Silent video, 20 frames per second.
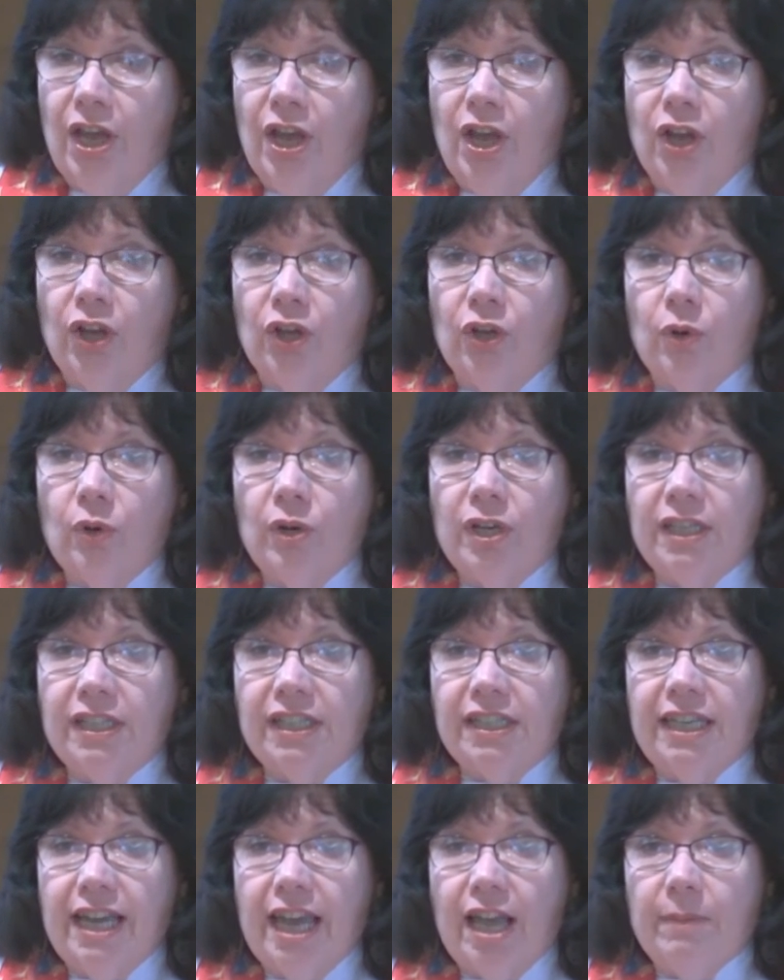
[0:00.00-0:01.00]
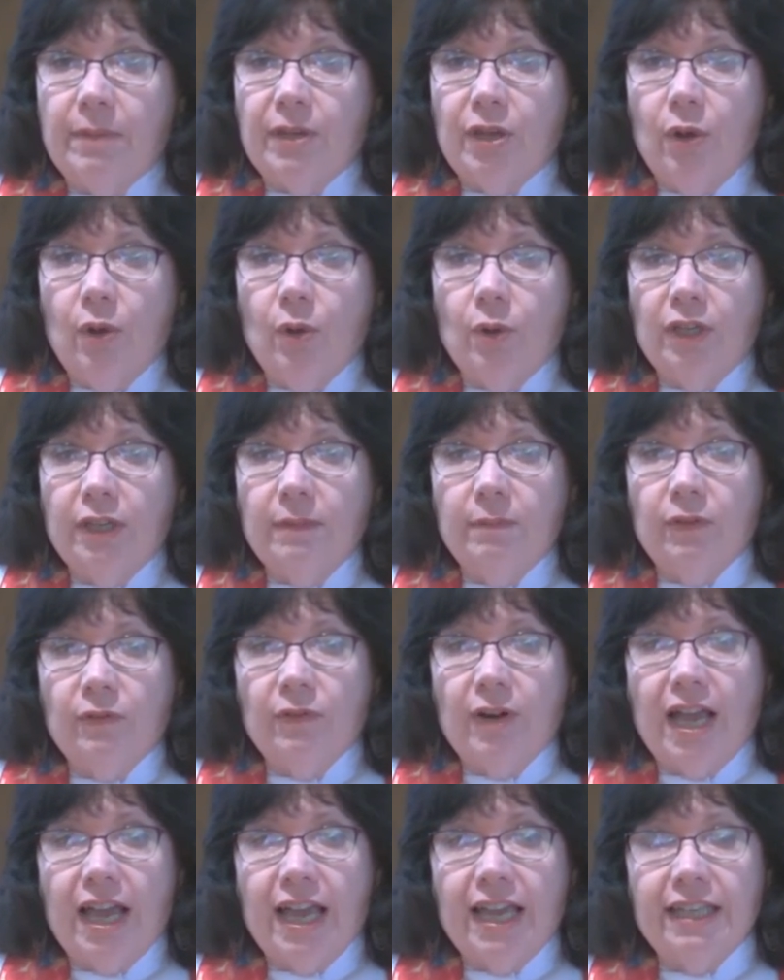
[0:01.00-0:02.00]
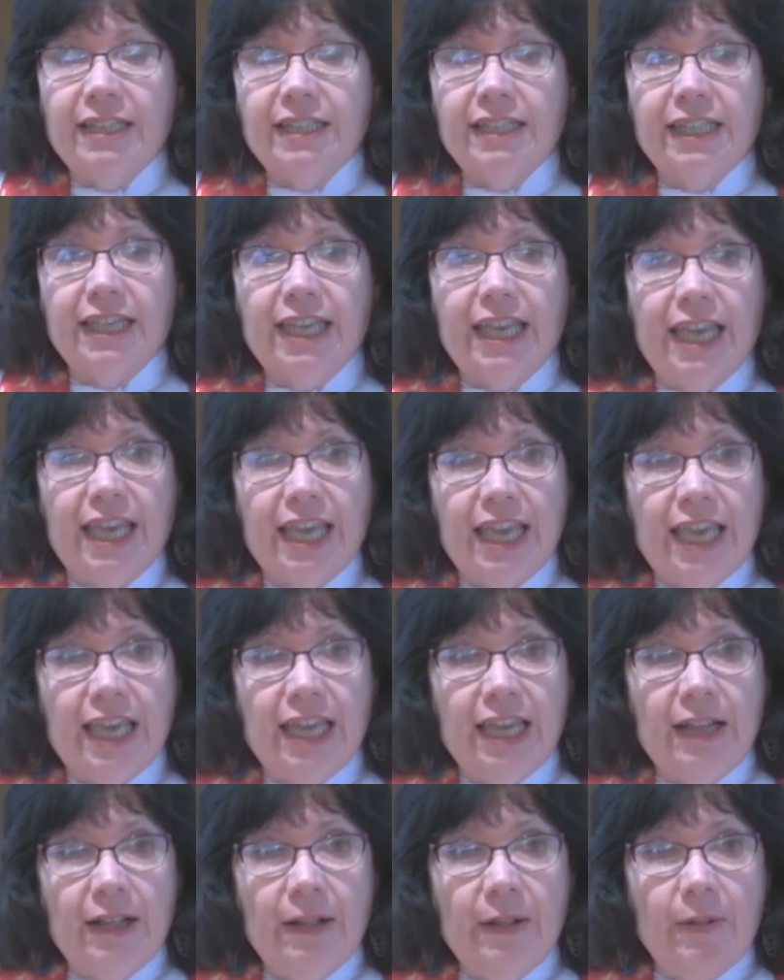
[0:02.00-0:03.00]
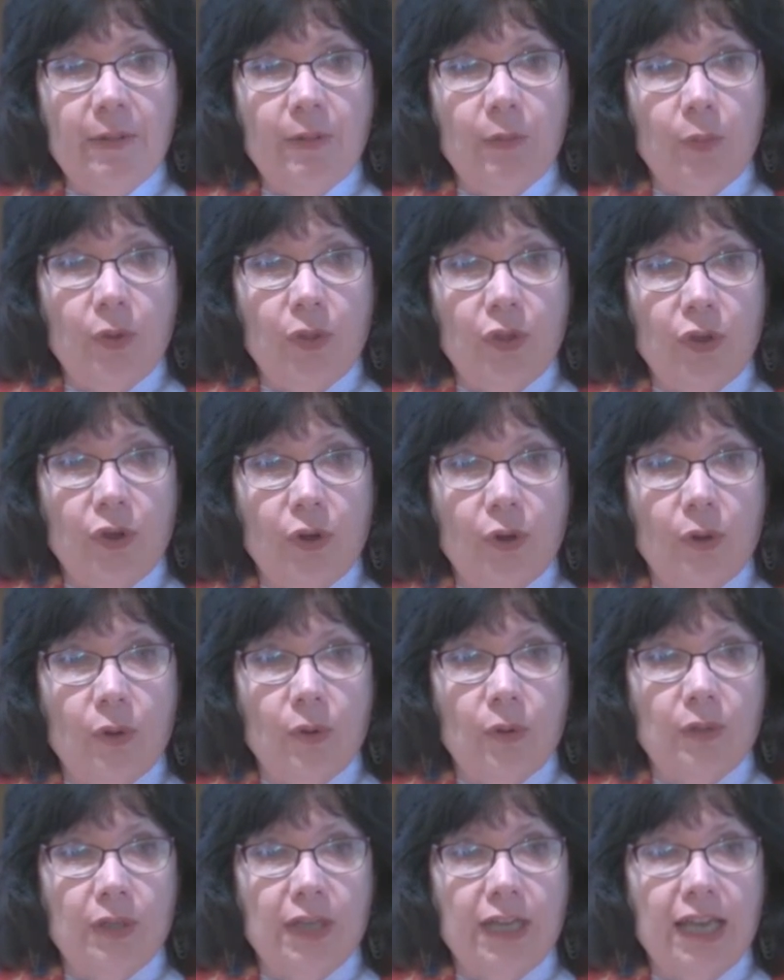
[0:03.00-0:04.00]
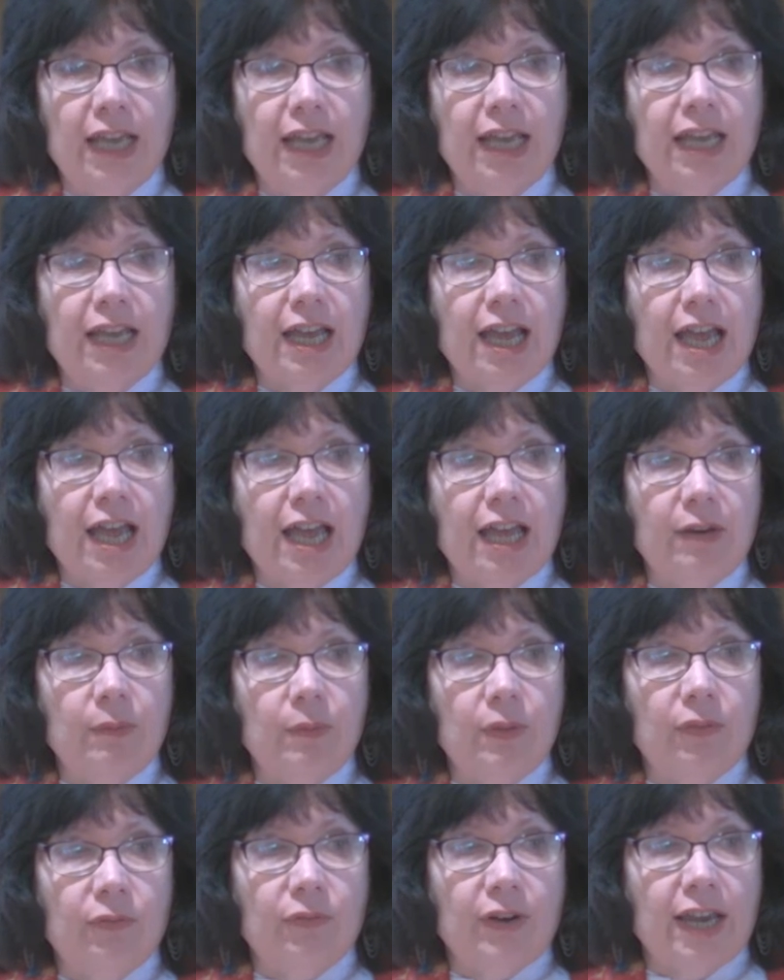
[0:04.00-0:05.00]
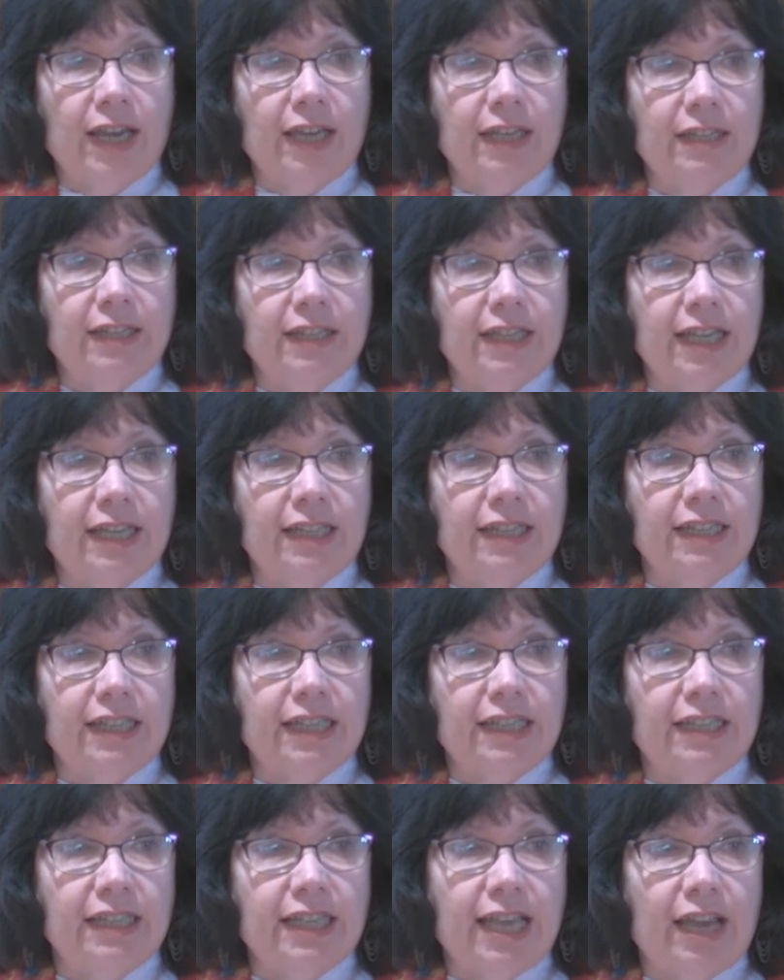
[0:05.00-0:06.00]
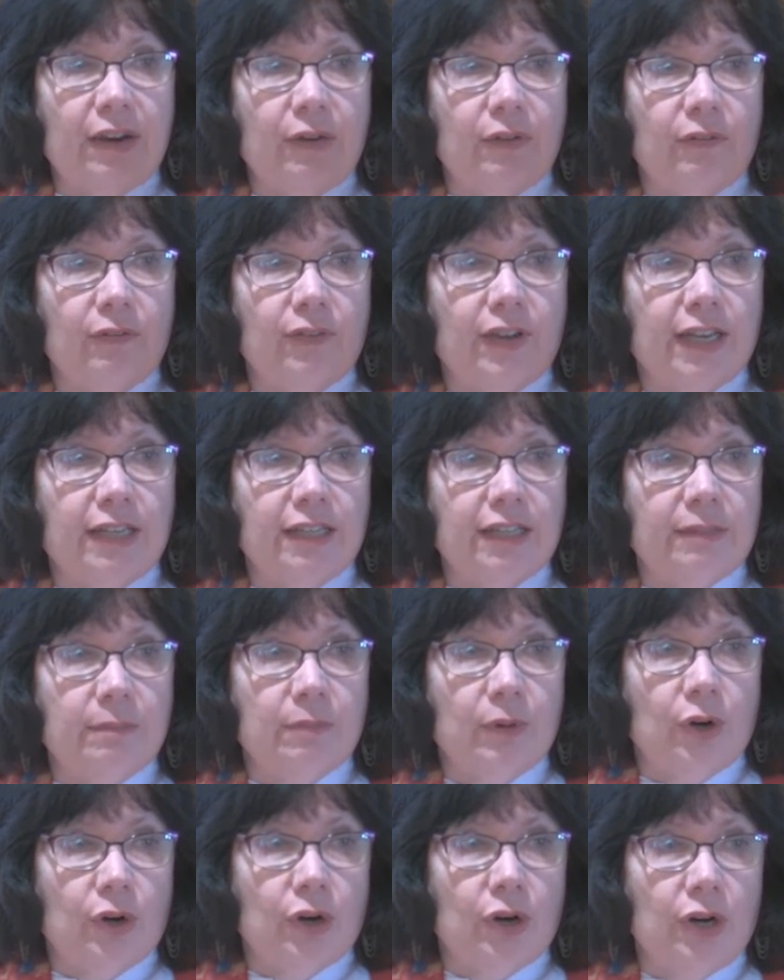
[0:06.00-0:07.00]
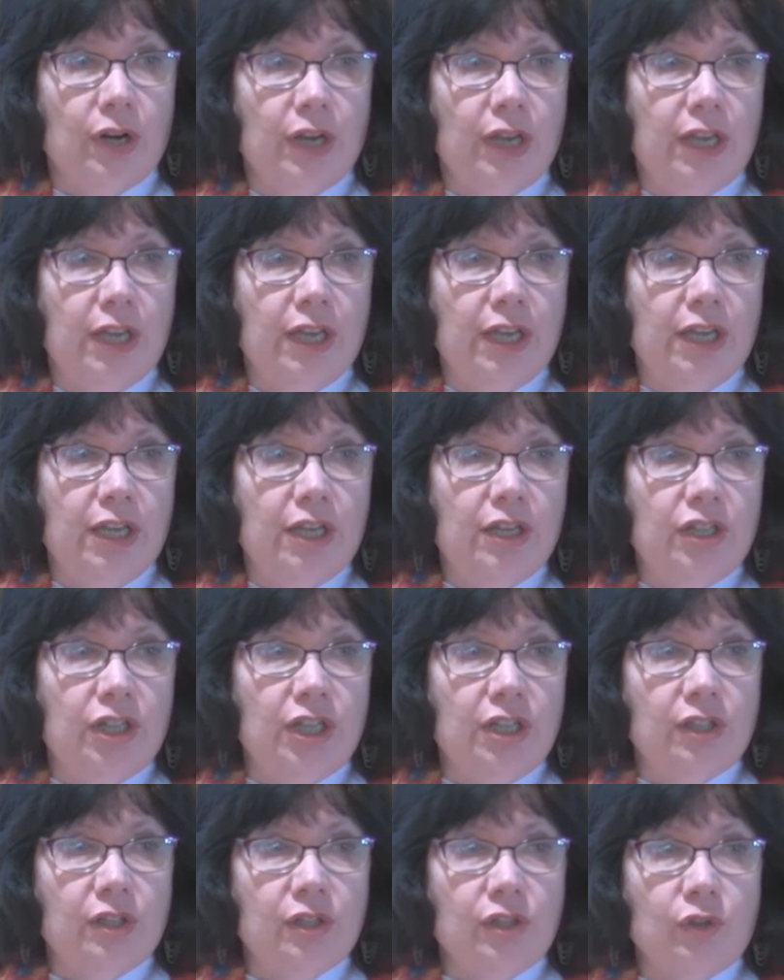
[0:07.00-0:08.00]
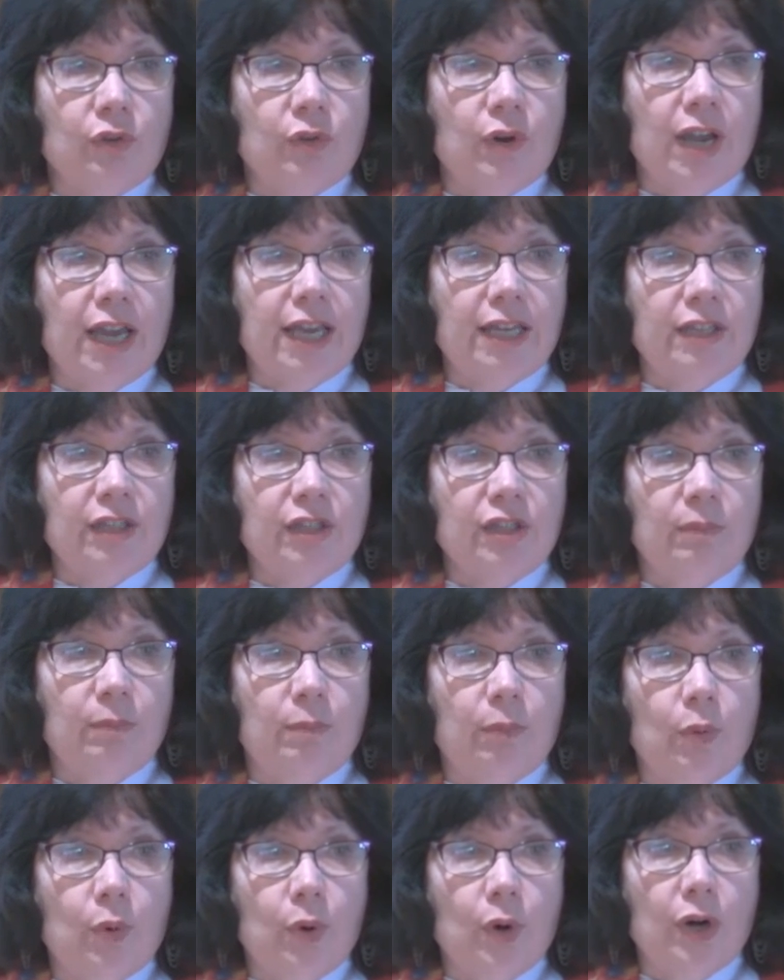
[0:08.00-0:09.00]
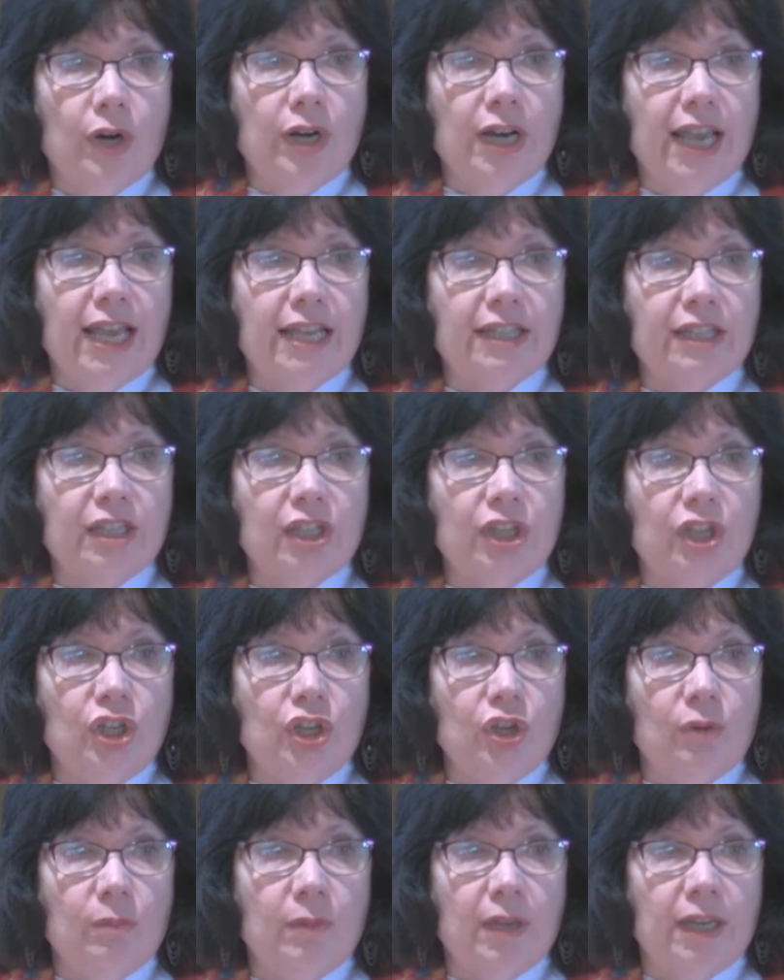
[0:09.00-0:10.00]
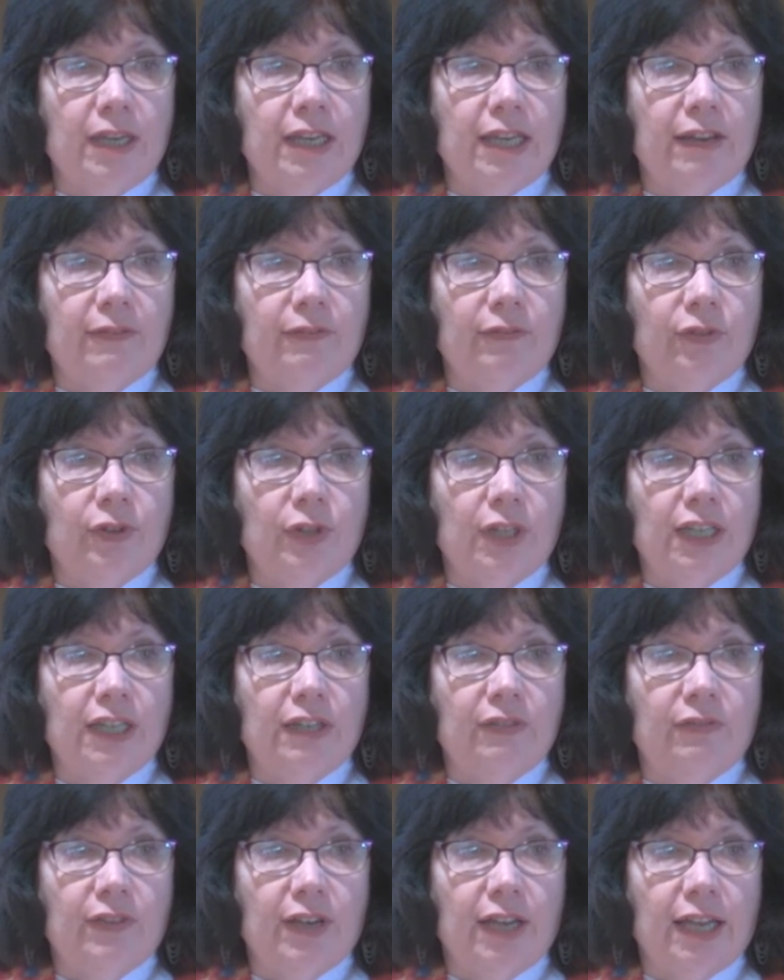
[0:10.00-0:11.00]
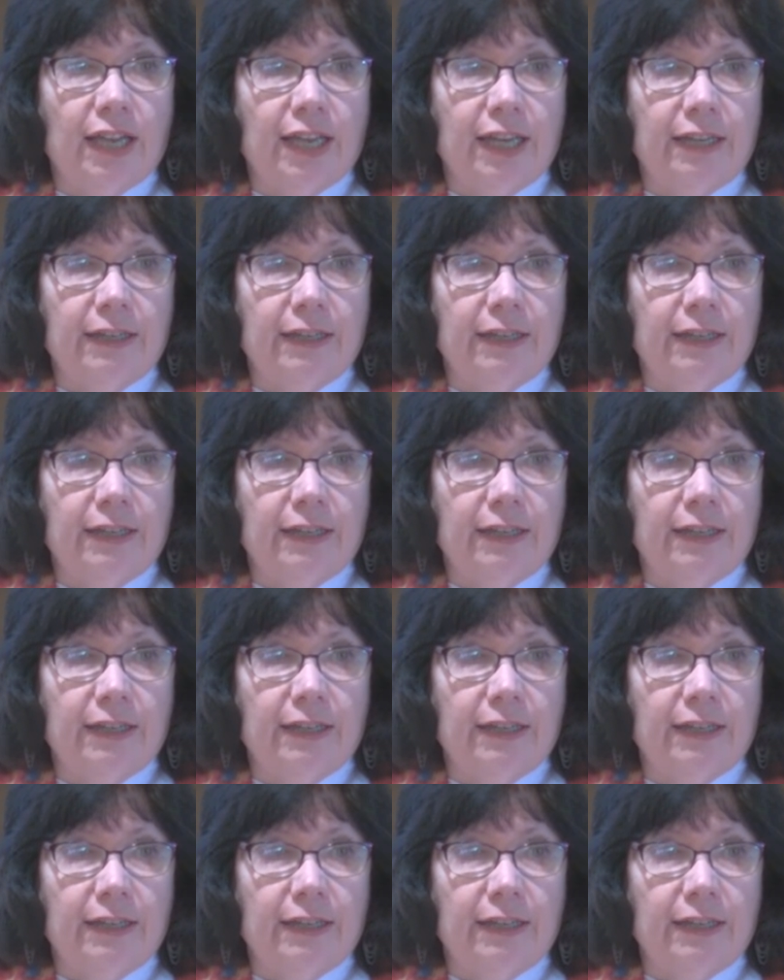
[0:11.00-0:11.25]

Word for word: Glorious now, behold him arise, King with gold, God with frankincense and sacrifice myrrh. Jesus Christ, born as a human, yet fully divine.